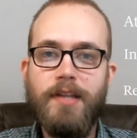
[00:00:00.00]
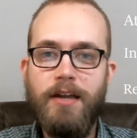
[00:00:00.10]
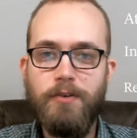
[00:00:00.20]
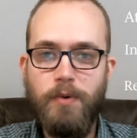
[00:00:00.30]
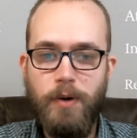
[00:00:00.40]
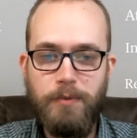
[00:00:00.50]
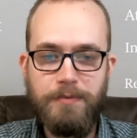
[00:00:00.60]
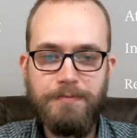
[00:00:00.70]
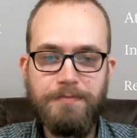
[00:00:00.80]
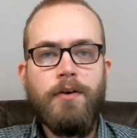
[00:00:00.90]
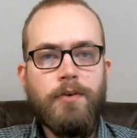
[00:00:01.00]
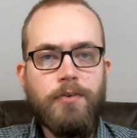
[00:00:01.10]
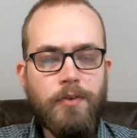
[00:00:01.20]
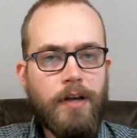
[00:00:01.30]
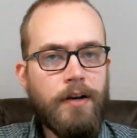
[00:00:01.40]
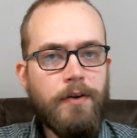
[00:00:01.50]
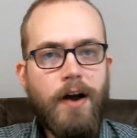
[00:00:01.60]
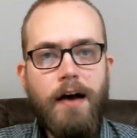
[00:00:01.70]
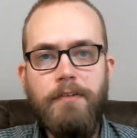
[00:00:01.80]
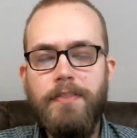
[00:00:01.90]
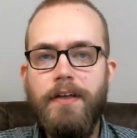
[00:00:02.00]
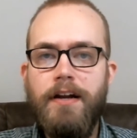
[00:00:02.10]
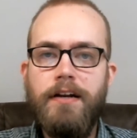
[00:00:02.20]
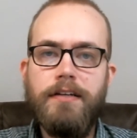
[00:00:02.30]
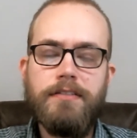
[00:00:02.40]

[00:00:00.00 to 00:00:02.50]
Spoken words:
end quote. So there you have it. There is